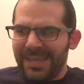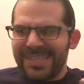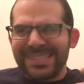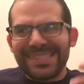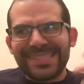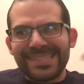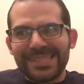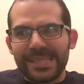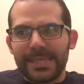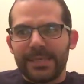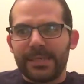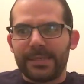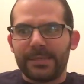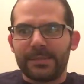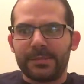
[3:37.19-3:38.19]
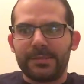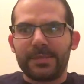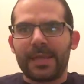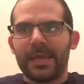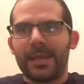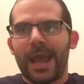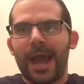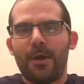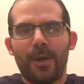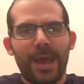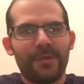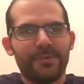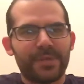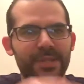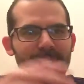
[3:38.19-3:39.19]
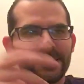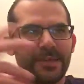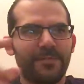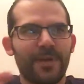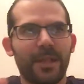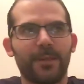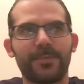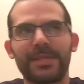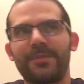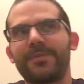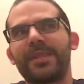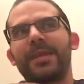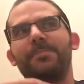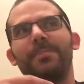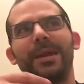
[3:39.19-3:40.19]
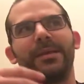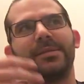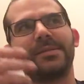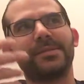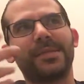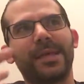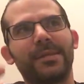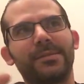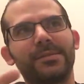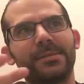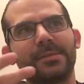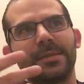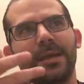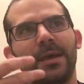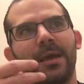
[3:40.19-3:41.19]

scenes, and how everything develops, everything makes sense.